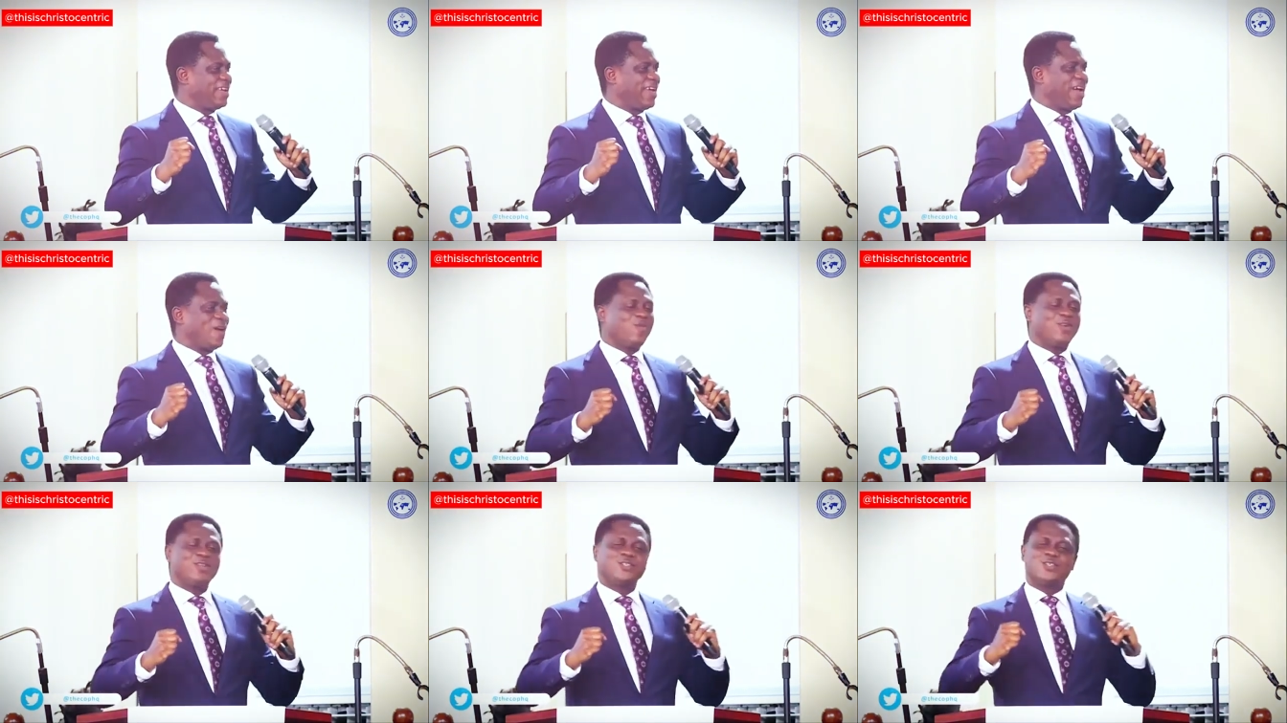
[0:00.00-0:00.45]

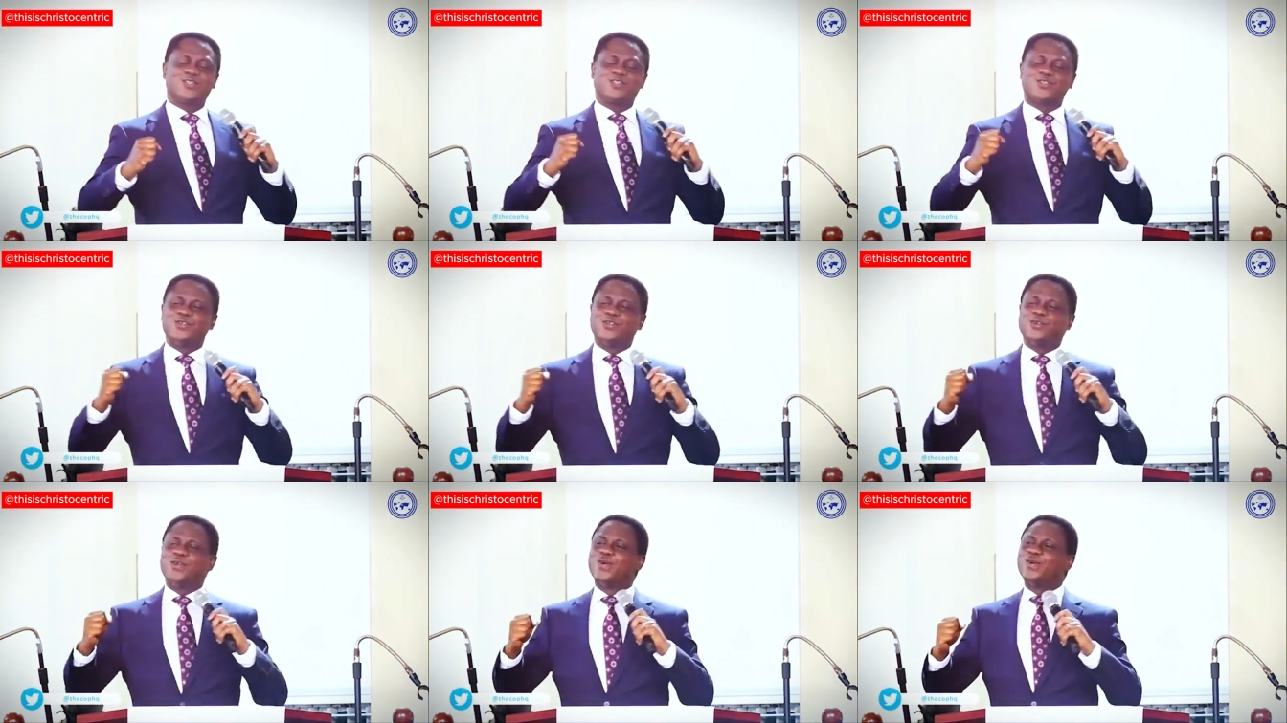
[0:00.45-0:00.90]
I want you
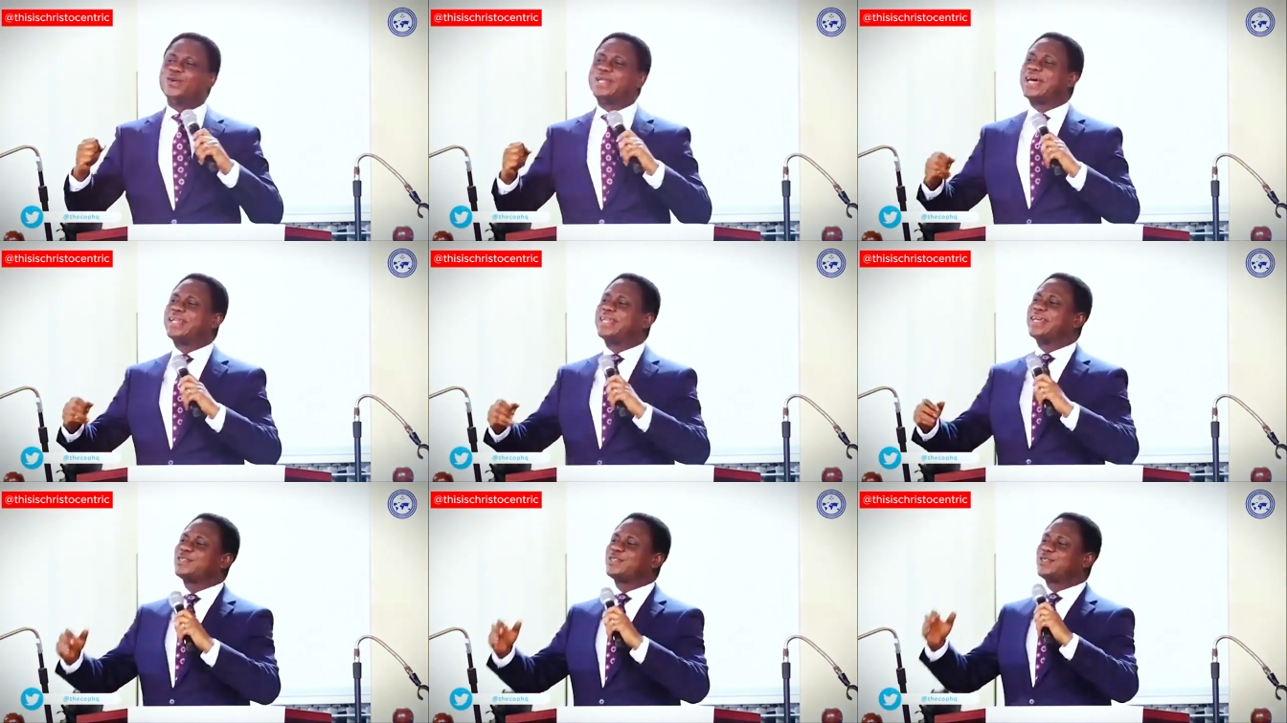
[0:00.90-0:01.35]
to know
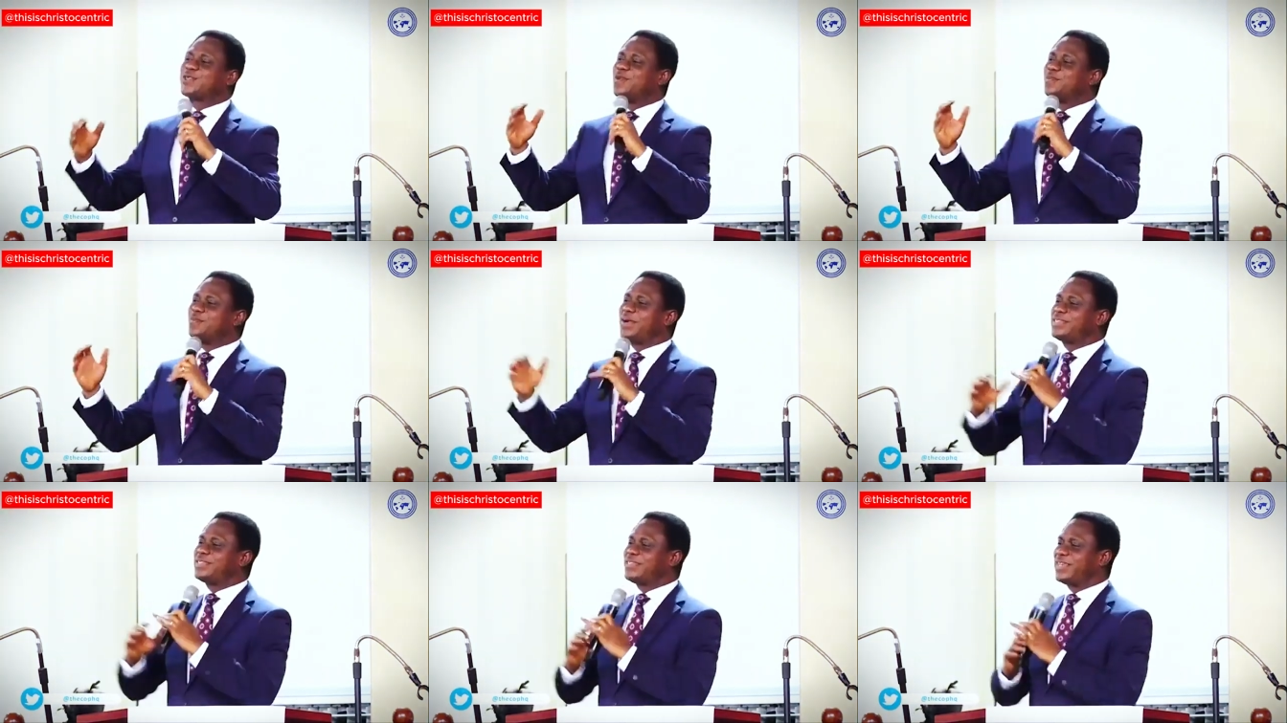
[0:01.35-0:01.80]
that there's so
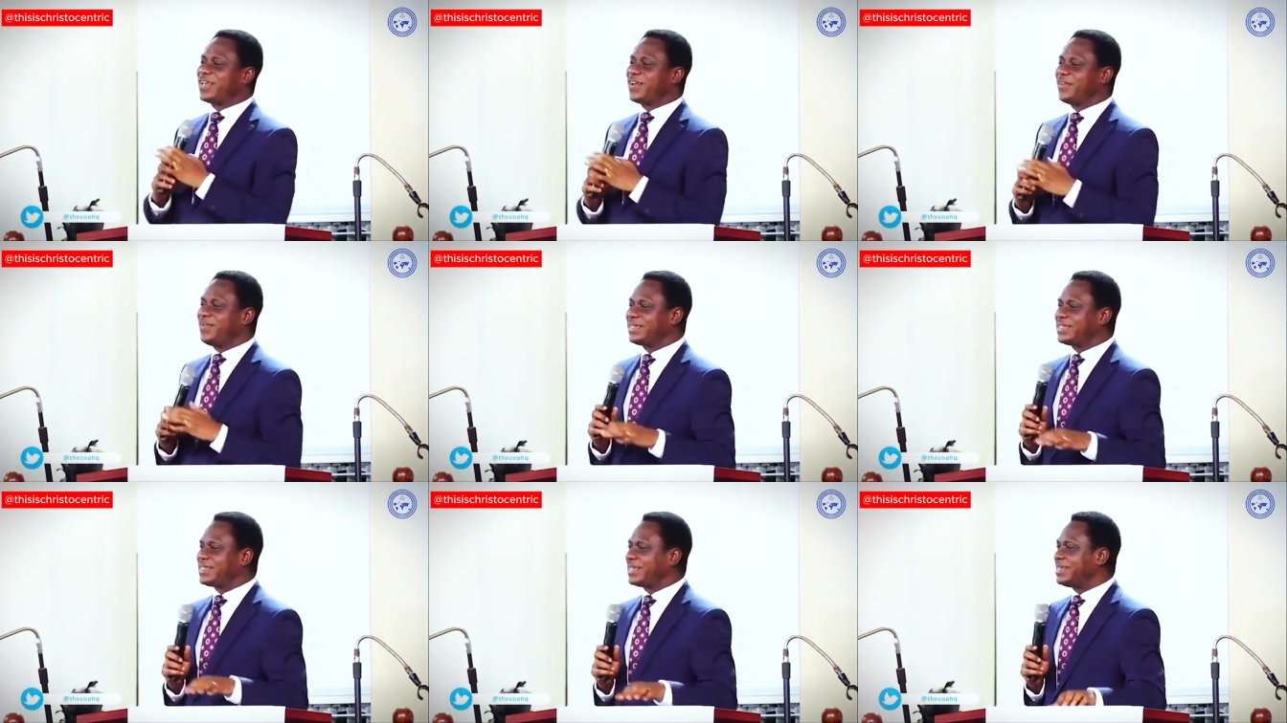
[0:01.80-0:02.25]
much
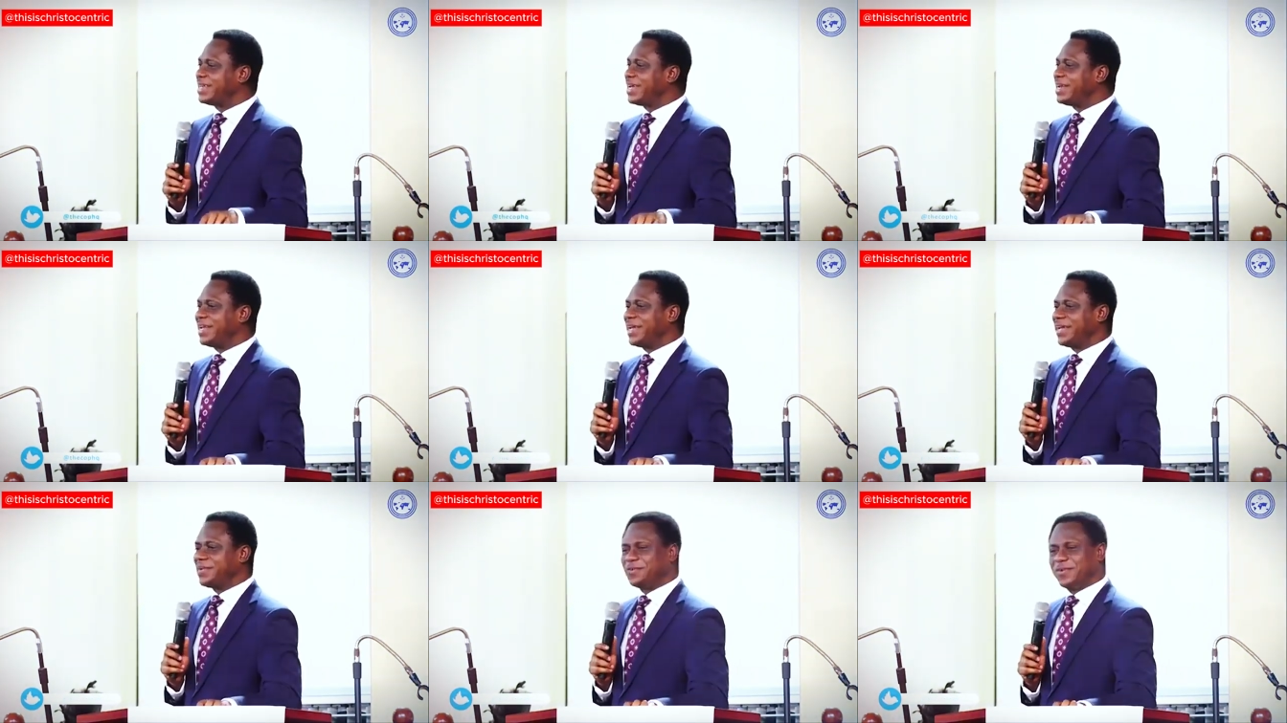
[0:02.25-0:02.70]
security in the
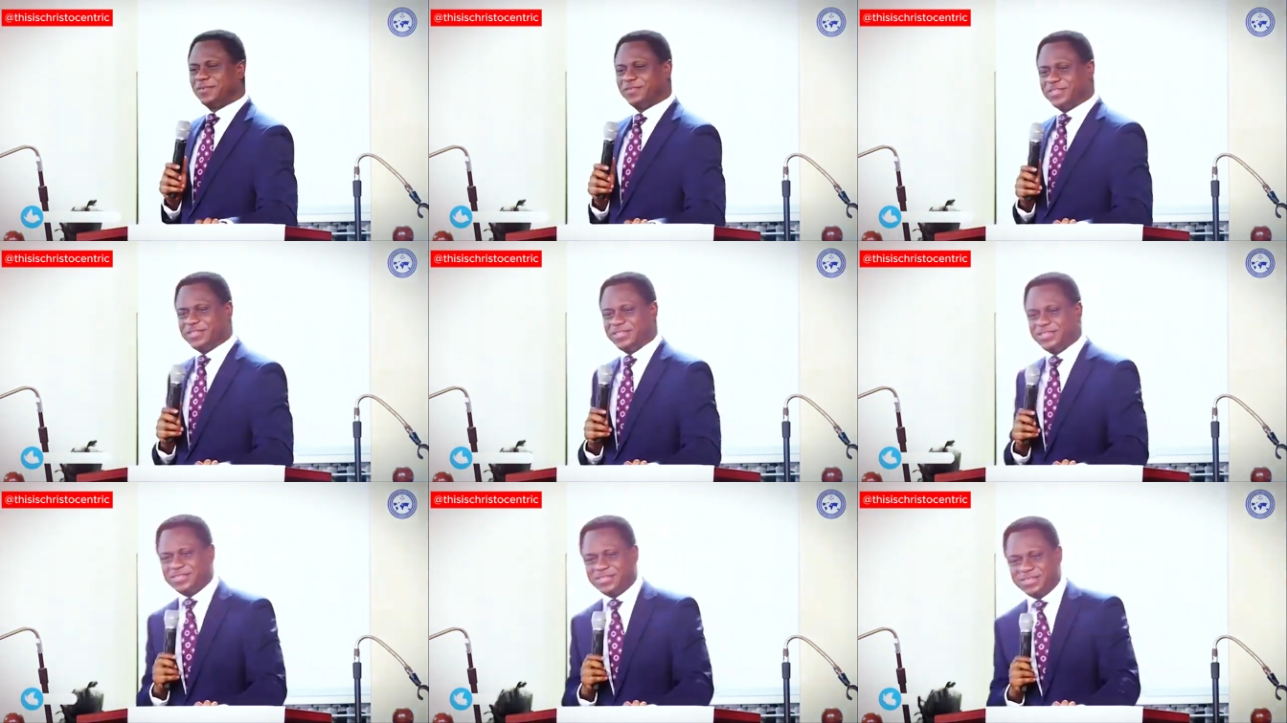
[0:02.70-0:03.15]
name of
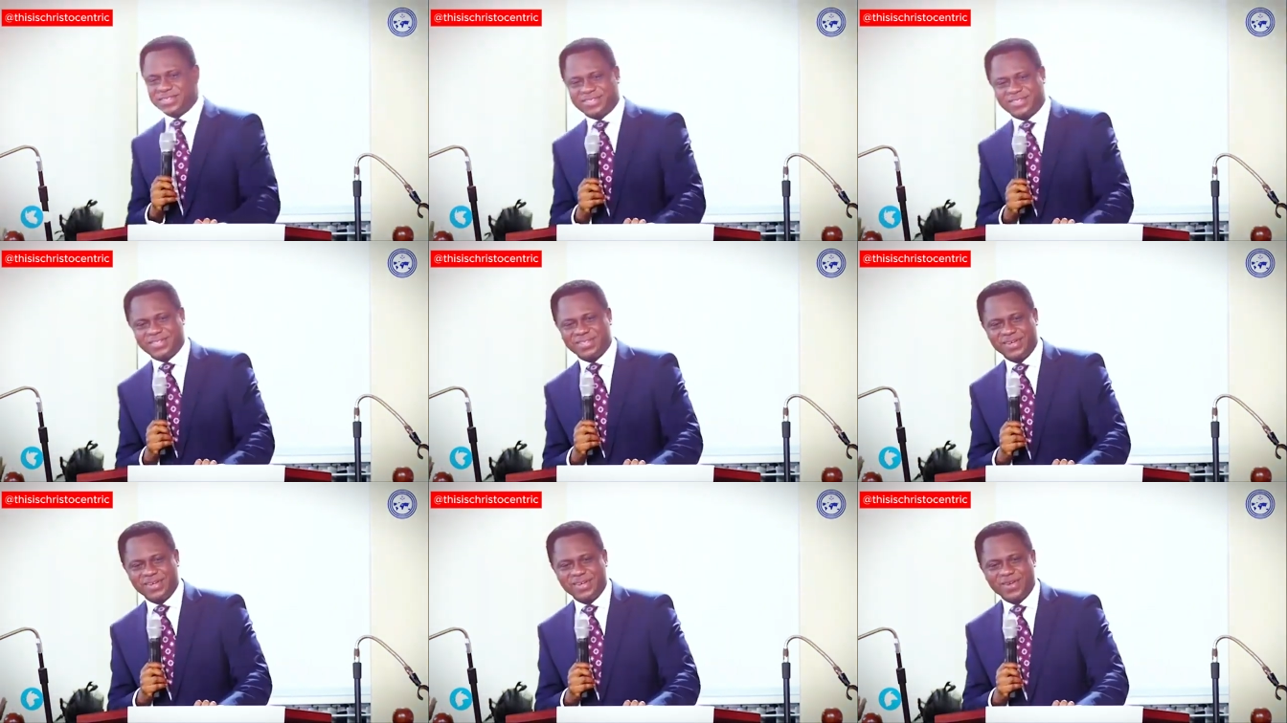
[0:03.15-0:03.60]

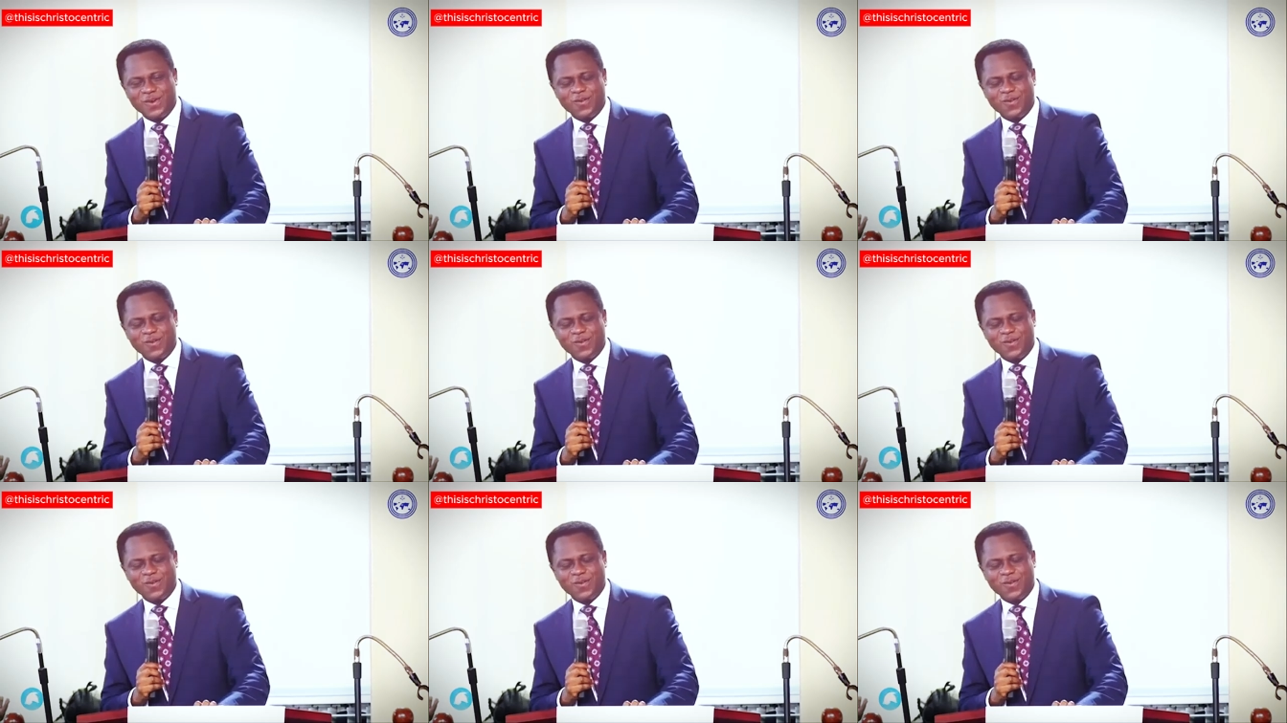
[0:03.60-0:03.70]
Jesus.